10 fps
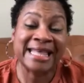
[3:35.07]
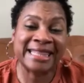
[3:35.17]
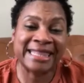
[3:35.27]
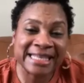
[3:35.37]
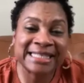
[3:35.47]

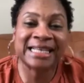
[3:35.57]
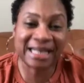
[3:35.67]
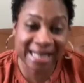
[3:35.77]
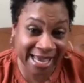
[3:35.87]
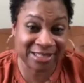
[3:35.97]
This
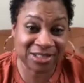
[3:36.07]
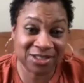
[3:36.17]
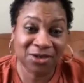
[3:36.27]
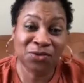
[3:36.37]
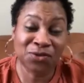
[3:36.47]

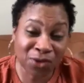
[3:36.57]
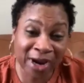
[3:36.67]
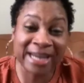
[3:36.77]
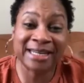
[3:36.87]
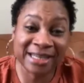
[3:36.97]
class
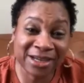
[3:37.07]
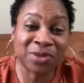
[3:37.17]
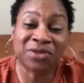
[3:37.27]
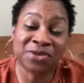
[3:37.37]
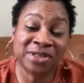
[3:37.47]
right here
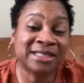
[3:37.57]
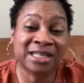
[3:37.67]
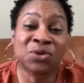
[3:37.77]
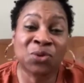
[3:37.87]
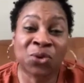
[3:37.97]
with
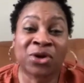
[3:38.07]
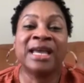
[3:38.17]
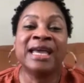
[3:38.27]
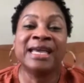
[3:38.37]
Christine Horn